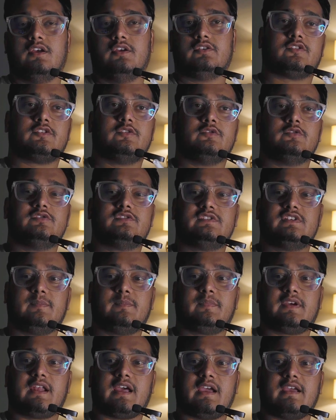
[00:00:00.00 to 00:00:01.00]
So use
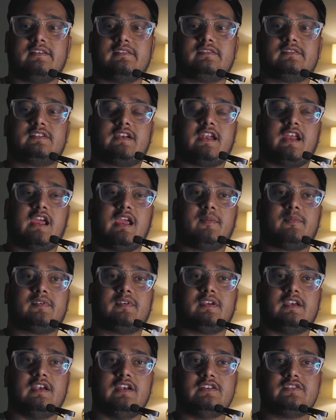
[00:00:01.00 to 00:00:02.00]
zip ties,
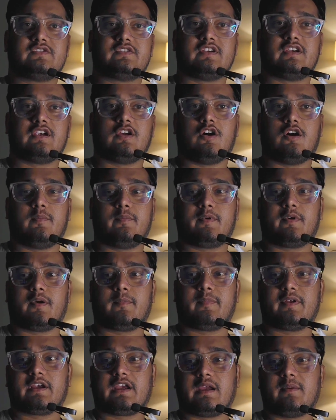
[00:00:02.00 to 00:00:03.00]
tapes, heat shrink, or
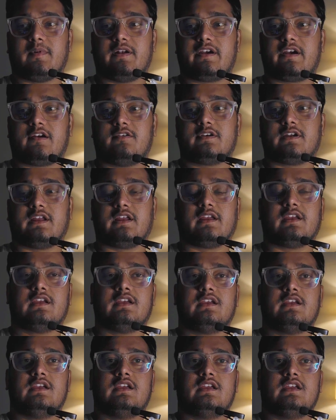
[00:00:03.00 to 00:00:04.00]
proper cable routing.